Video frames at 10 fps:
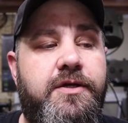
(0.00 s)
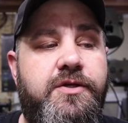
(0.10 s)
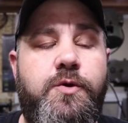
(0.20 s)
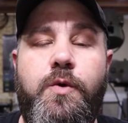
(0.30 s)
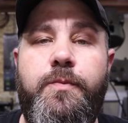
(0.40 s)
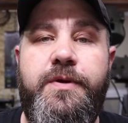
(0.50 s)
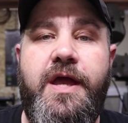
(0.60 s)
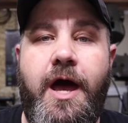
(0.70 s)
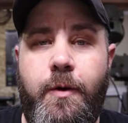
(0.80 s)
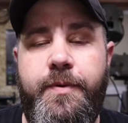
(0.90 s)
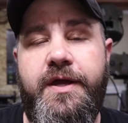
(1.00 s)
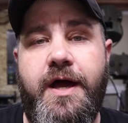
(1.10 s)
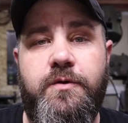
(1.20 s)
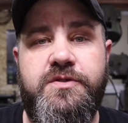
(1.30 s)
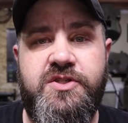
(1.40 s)
you will be helping
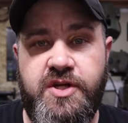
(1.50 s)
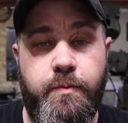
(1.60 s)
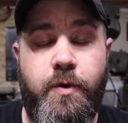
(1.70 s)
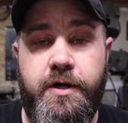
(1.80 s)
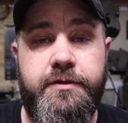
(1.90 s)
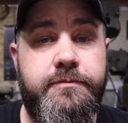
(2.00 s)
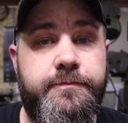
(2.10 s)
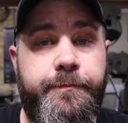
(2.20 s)
out someone